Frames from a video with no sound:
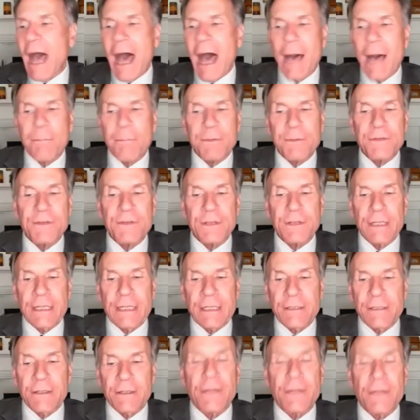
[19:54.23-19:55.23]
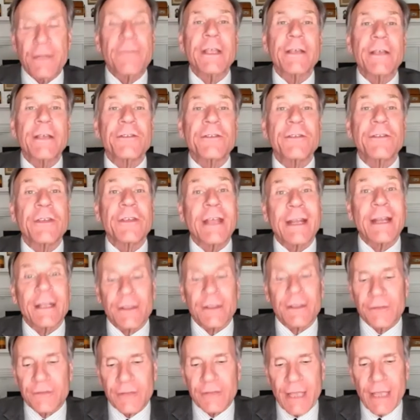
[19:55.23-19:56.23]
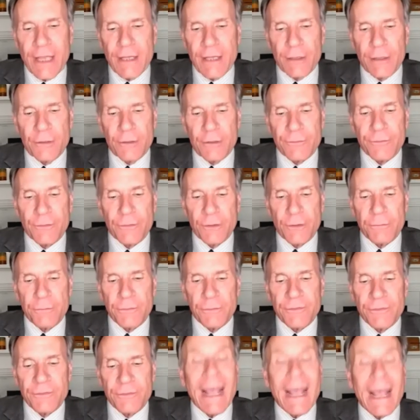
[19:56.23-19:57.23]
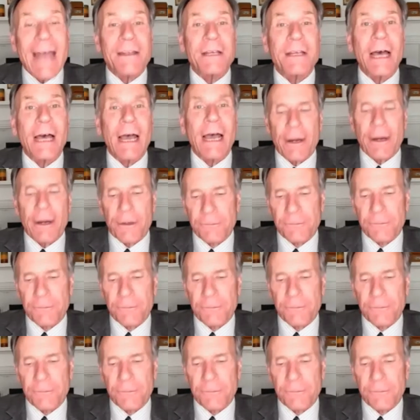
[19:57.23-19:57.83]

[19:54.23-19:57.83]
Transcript: opposite end of the aesthetic scale from satire.